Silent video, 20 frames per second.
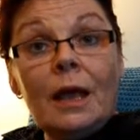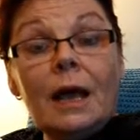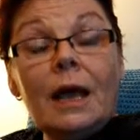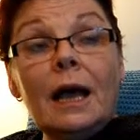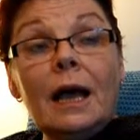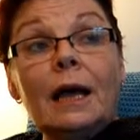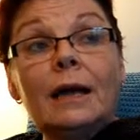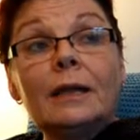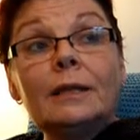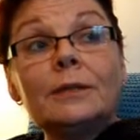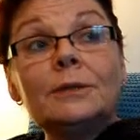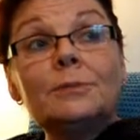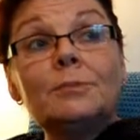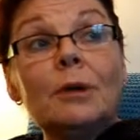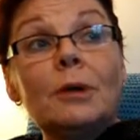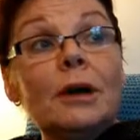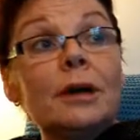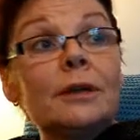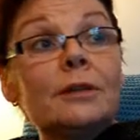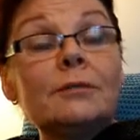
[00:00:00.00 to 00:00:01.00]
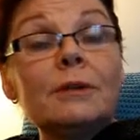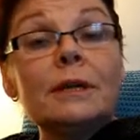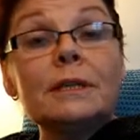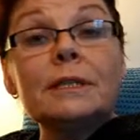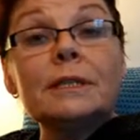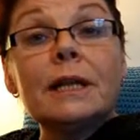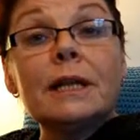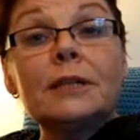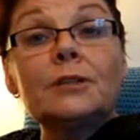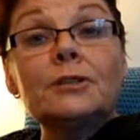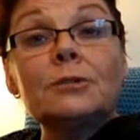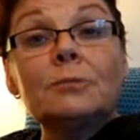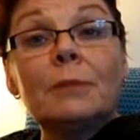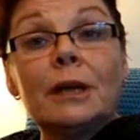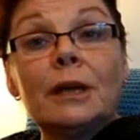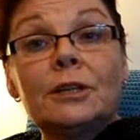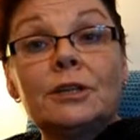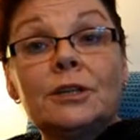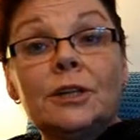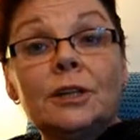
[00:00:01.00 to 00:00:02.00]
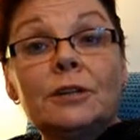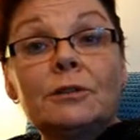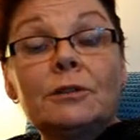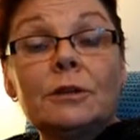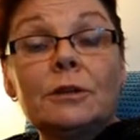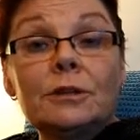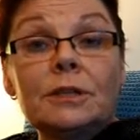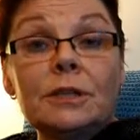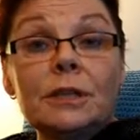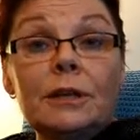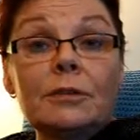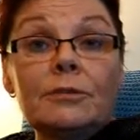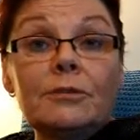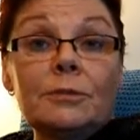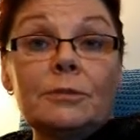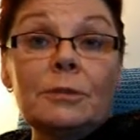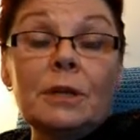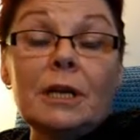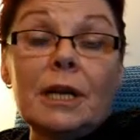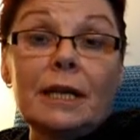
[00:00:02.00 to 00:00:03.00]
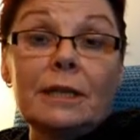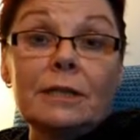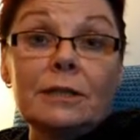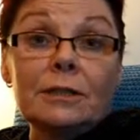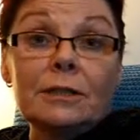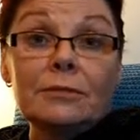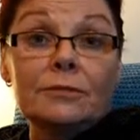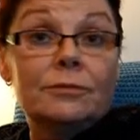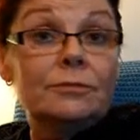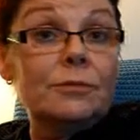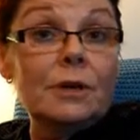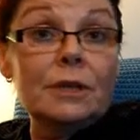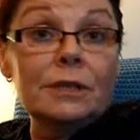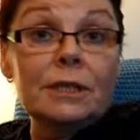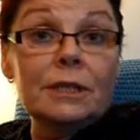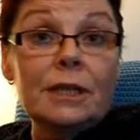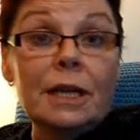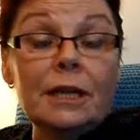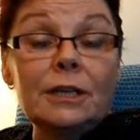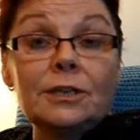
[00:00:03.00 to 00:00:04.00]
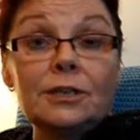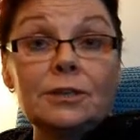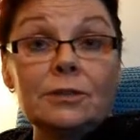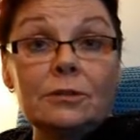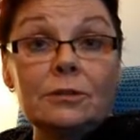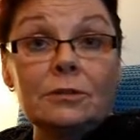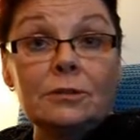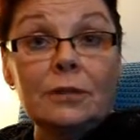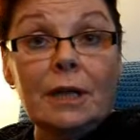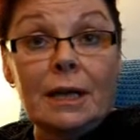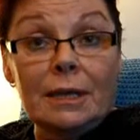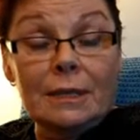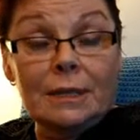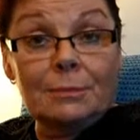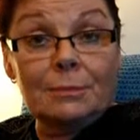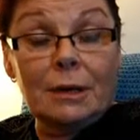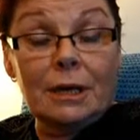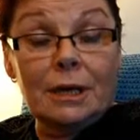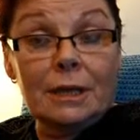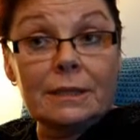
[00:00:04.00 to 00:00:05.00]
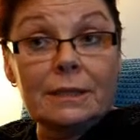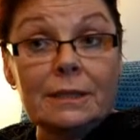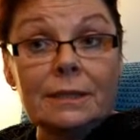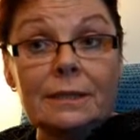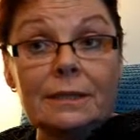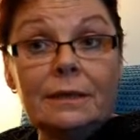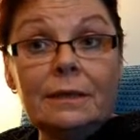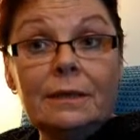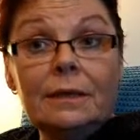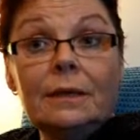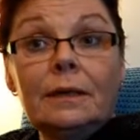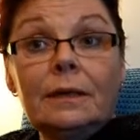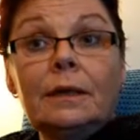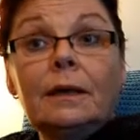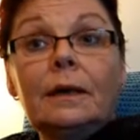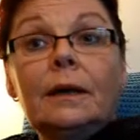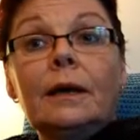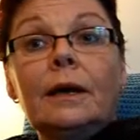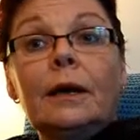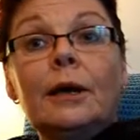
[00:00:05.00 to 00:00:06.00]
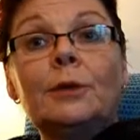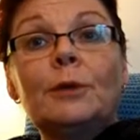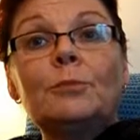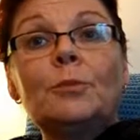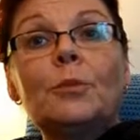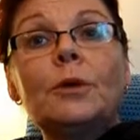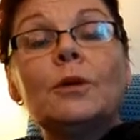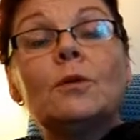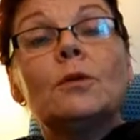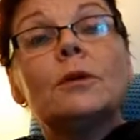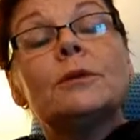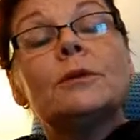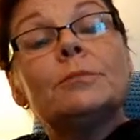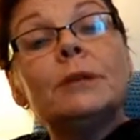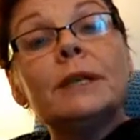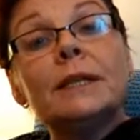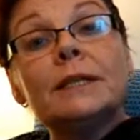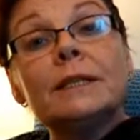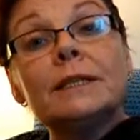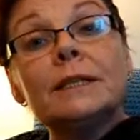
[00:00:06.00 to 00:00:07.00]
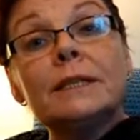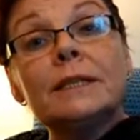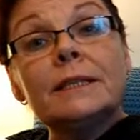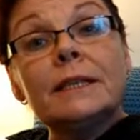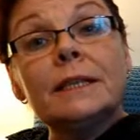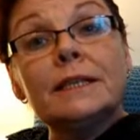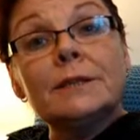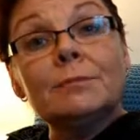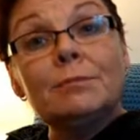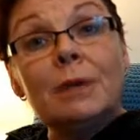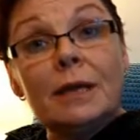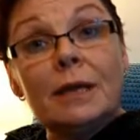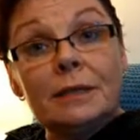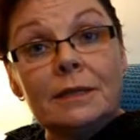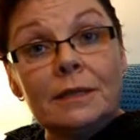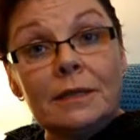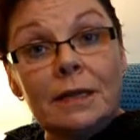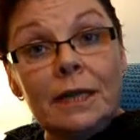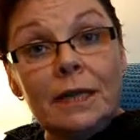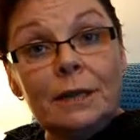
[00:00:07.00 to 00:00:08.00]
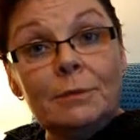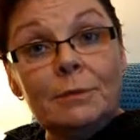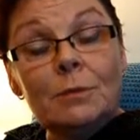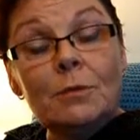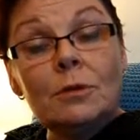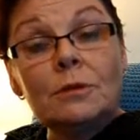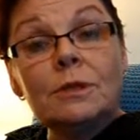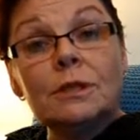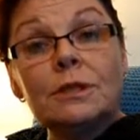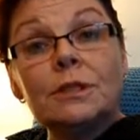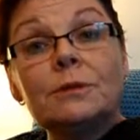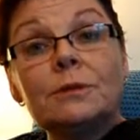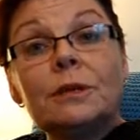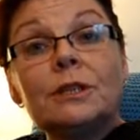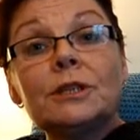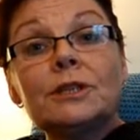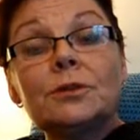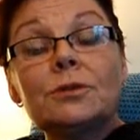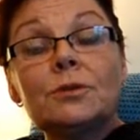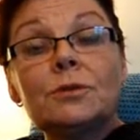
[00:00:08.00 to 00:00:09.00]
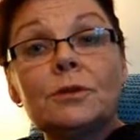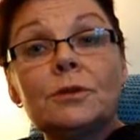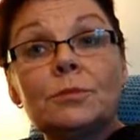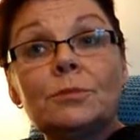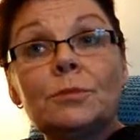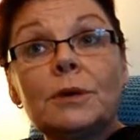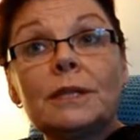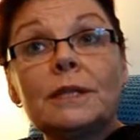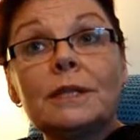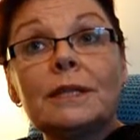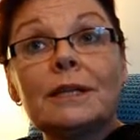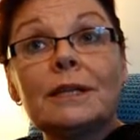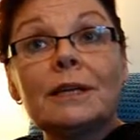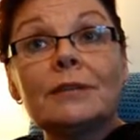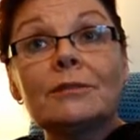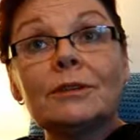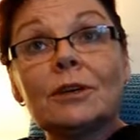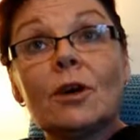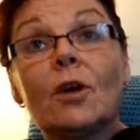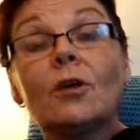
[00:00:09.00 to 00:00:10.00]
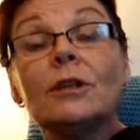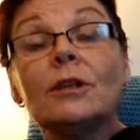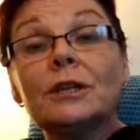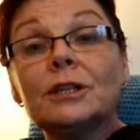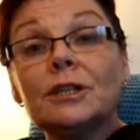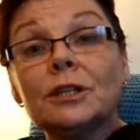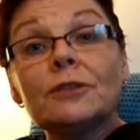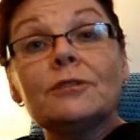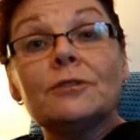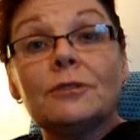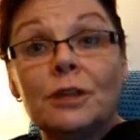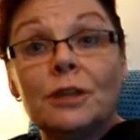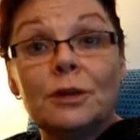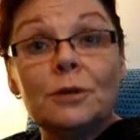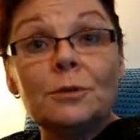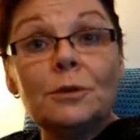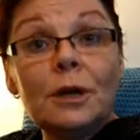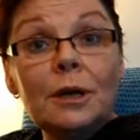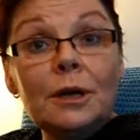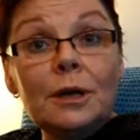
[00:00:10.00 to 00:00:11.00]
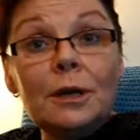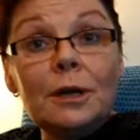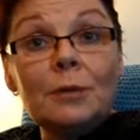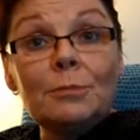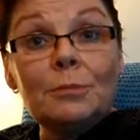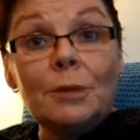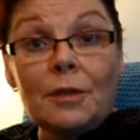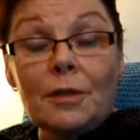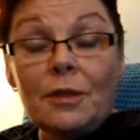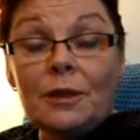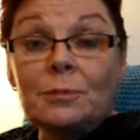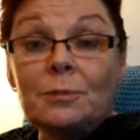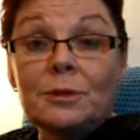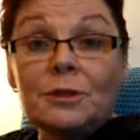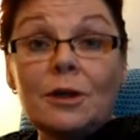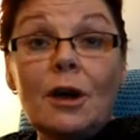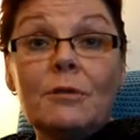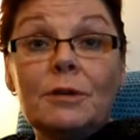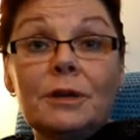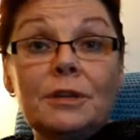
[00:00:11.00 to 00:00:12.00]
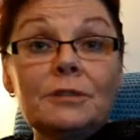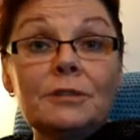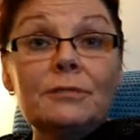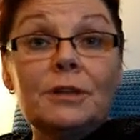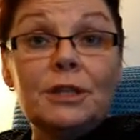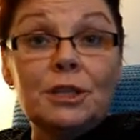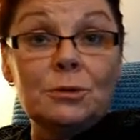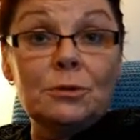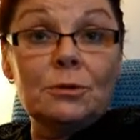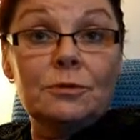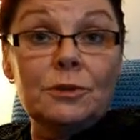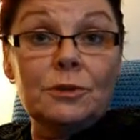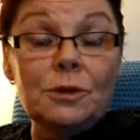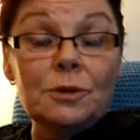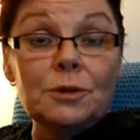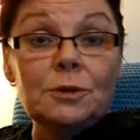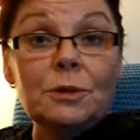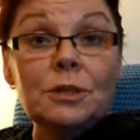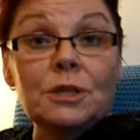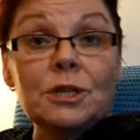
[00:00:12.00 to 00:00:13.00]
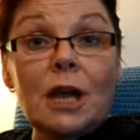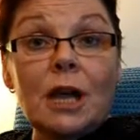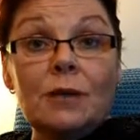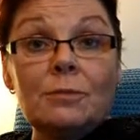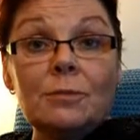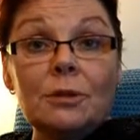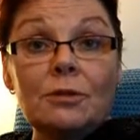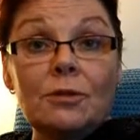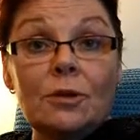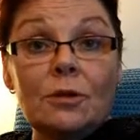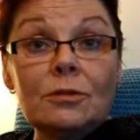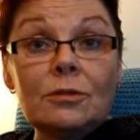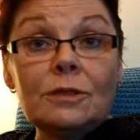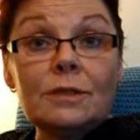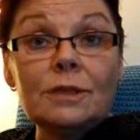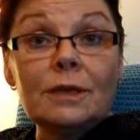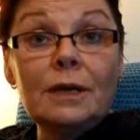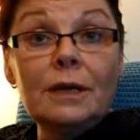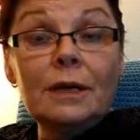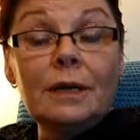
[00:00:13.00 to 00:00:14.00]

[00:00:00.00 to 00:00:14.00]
and by the residential manager who looked at it from the lens of residential aspects. We all completed it independently. We wanted to ensure that we didn't give a college view, but that it was our individual views which came across.